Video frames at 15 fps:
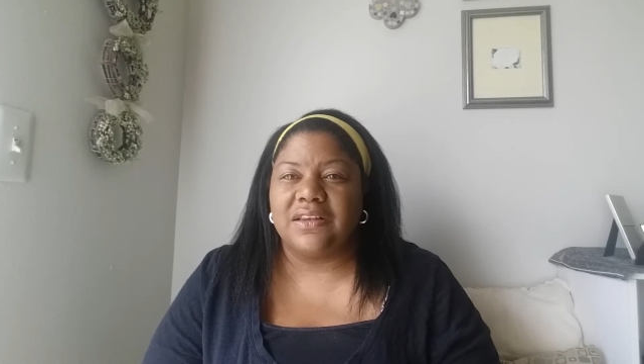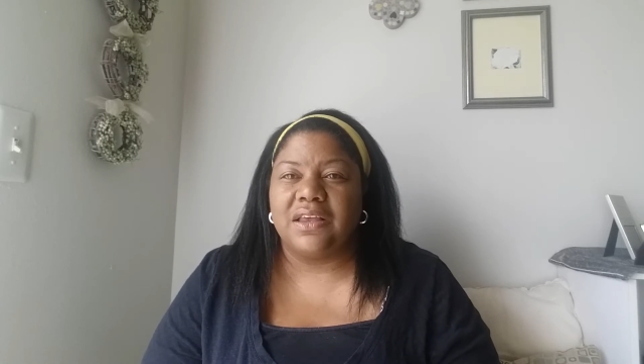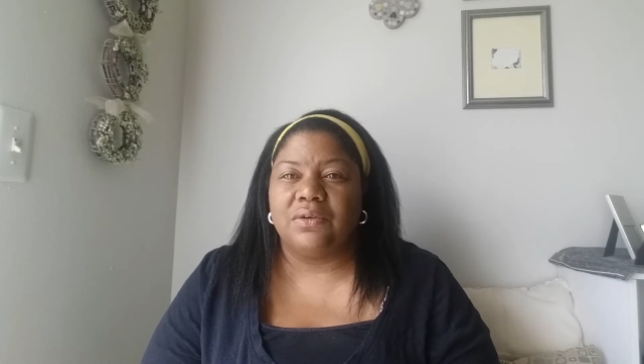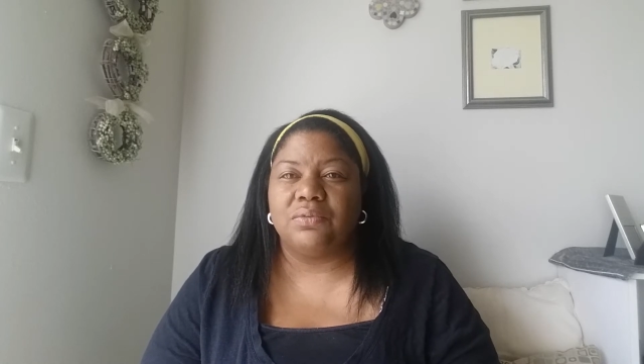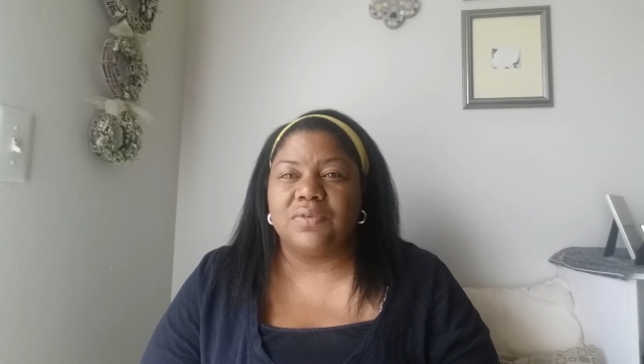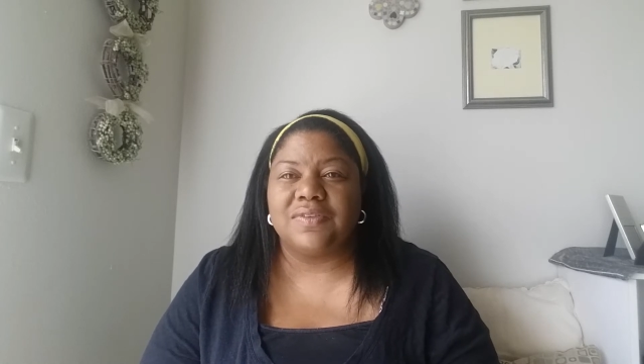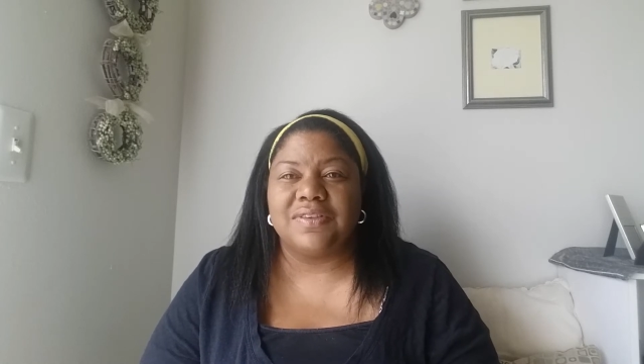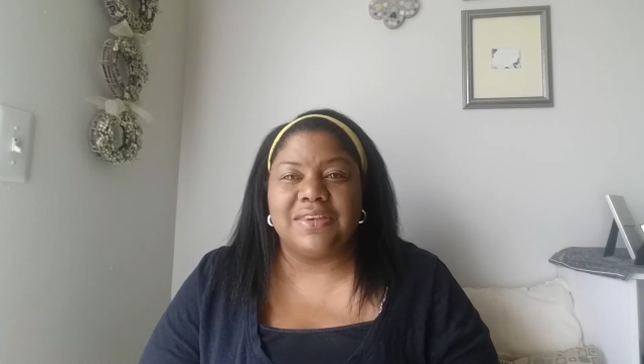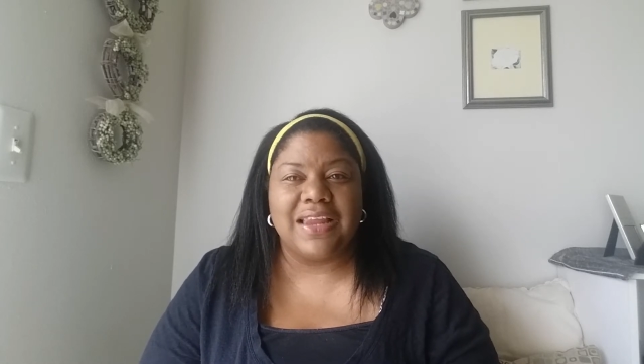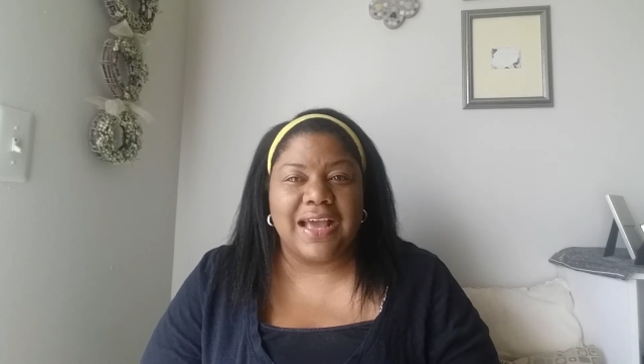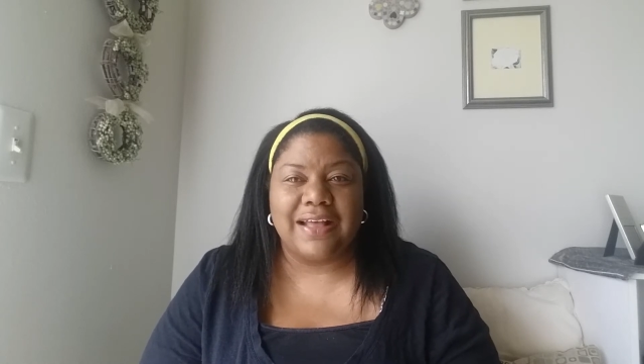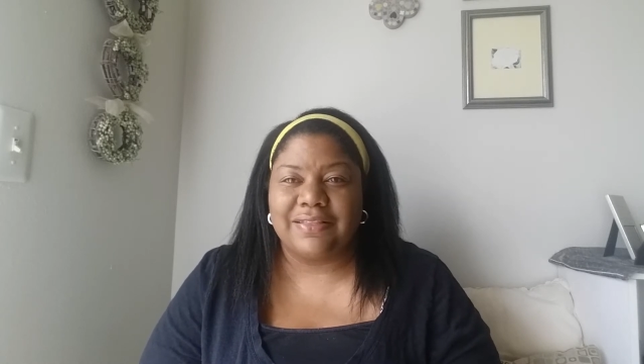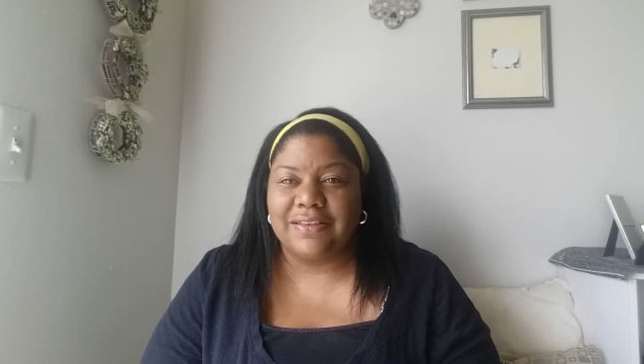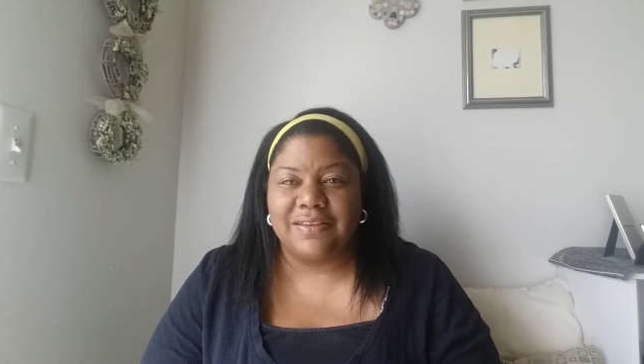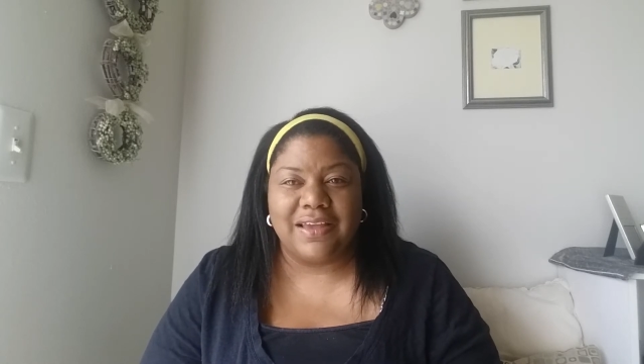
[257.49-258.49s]
That was
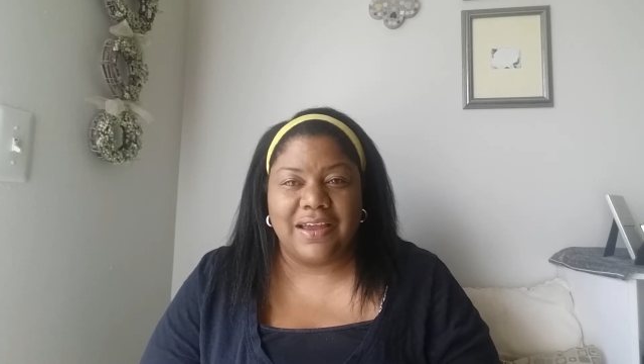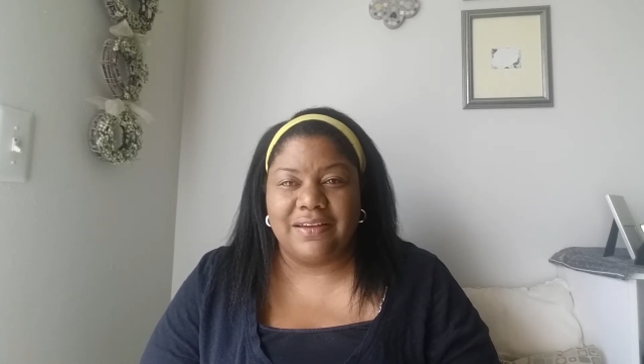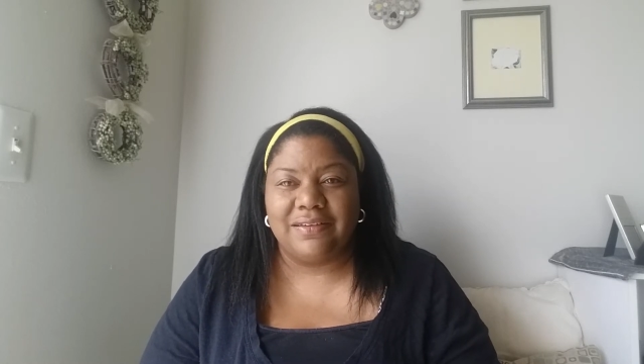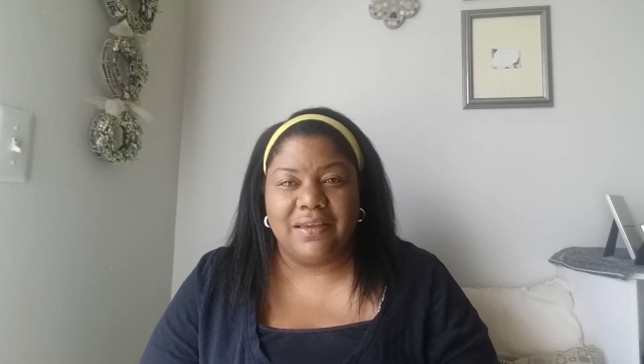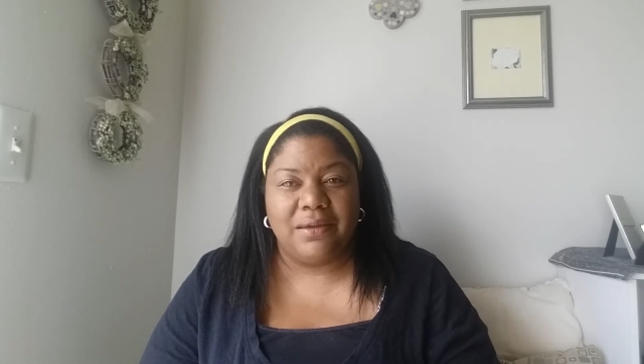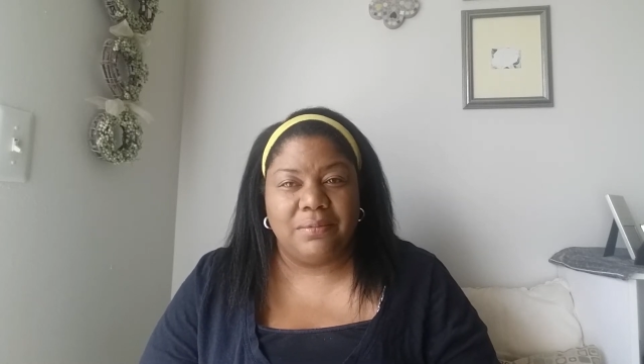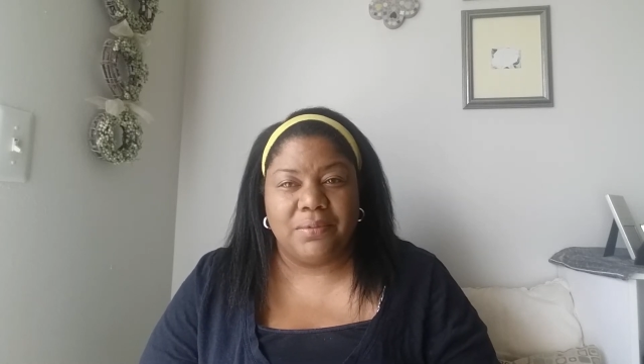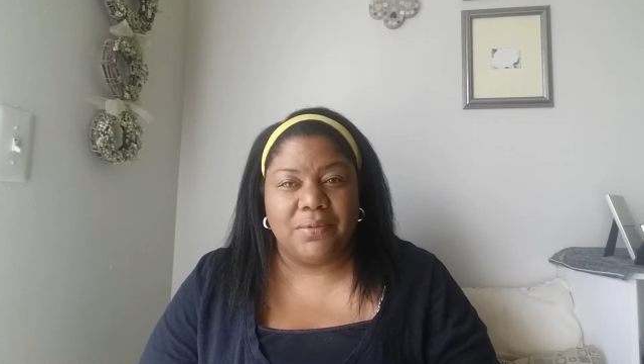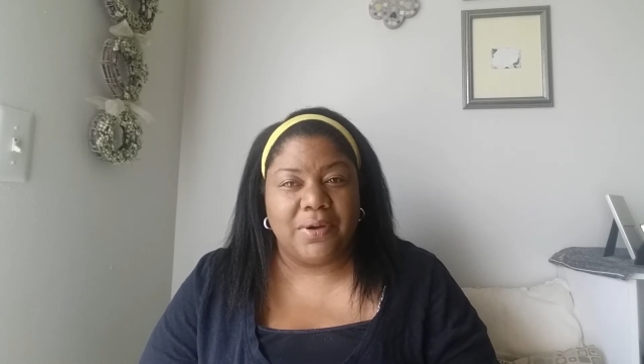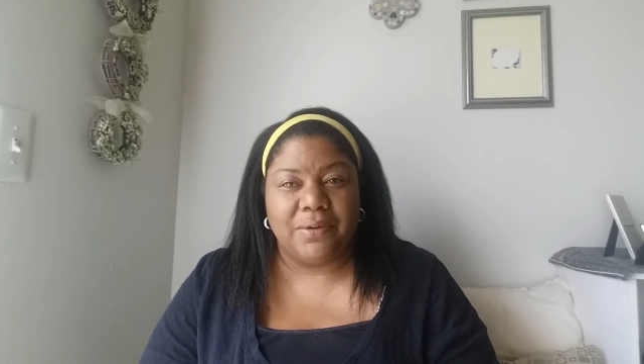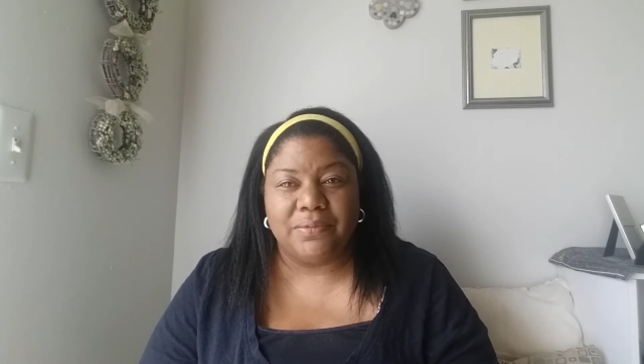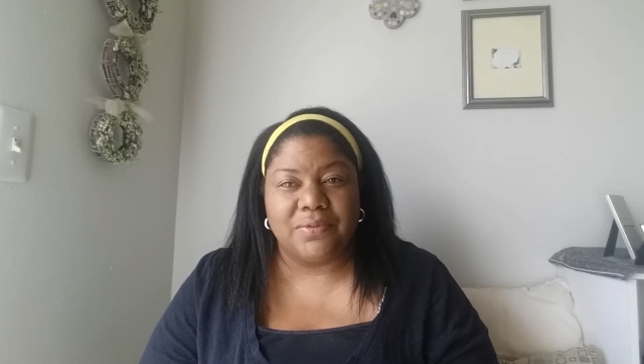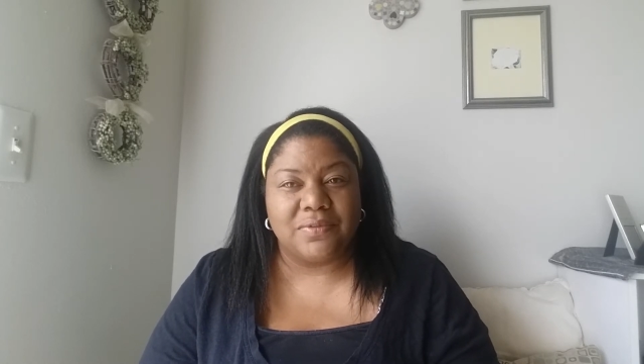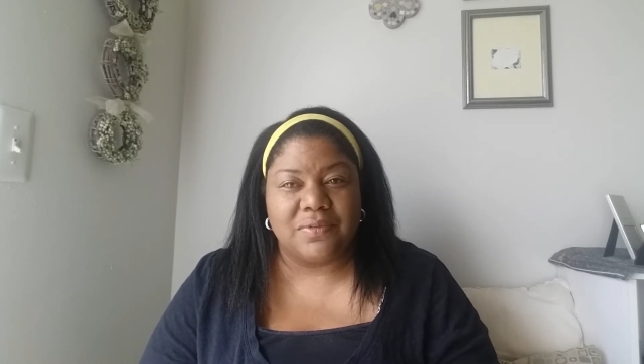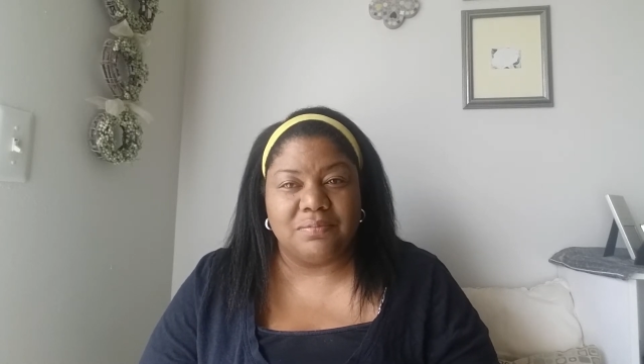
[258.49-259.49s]
not the timetable I
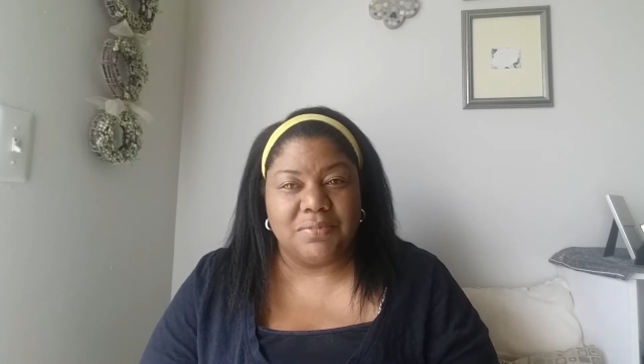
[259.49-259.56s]
was